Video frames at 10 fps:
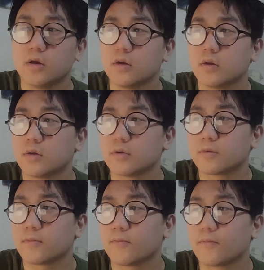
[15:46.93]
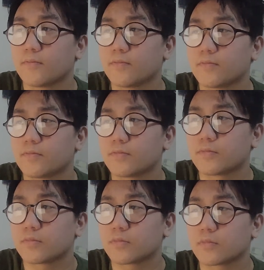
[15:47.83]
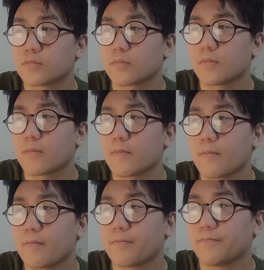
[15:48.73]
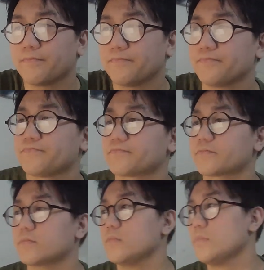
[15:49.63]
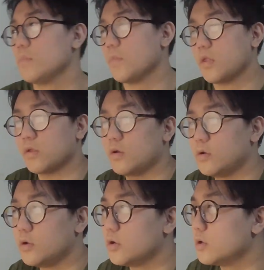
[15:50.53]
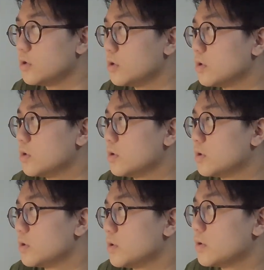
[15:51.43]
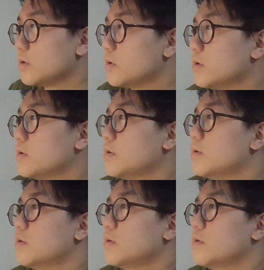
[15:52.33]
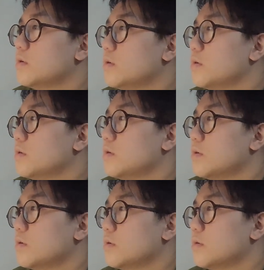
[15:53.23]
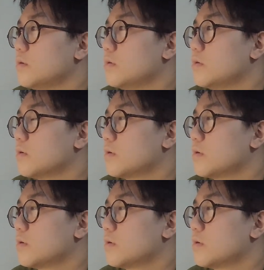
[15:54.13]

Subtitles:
(no one is talking)